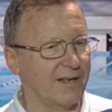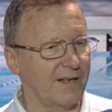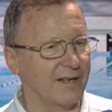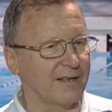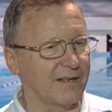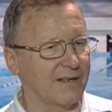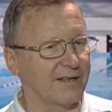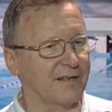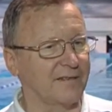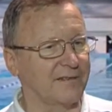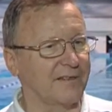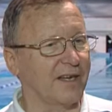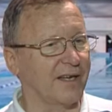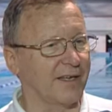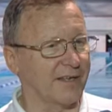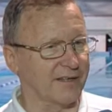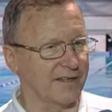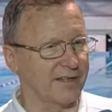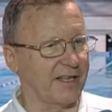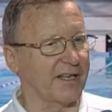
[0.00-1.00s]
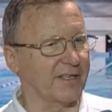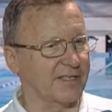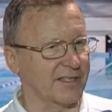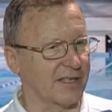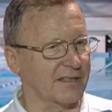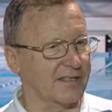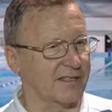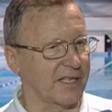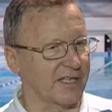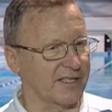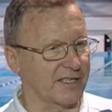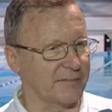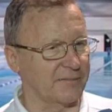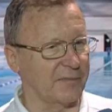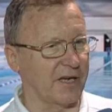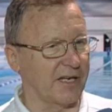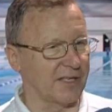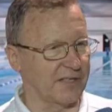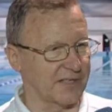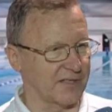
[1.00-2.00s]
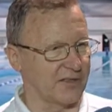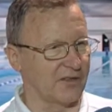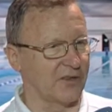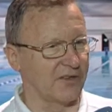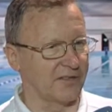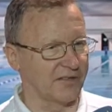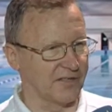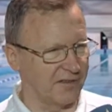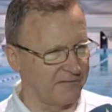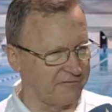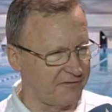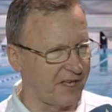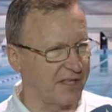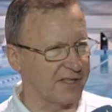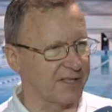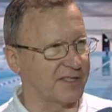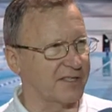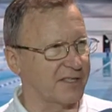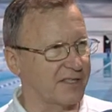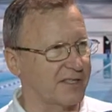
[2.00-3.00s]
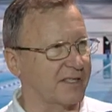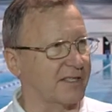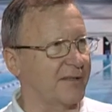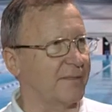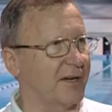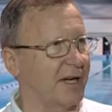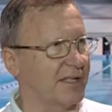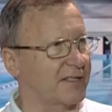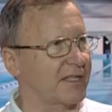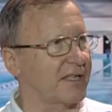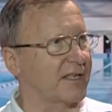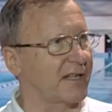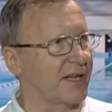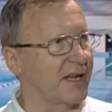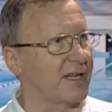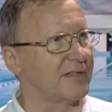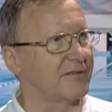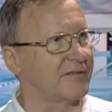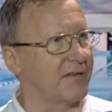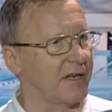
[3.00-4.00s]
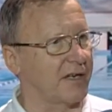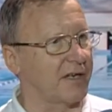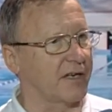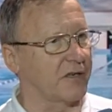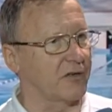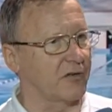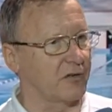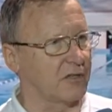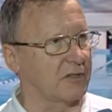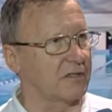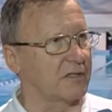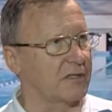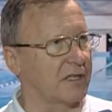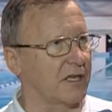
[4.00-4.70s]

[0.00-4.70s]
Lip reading: their success based on the very systematic and very good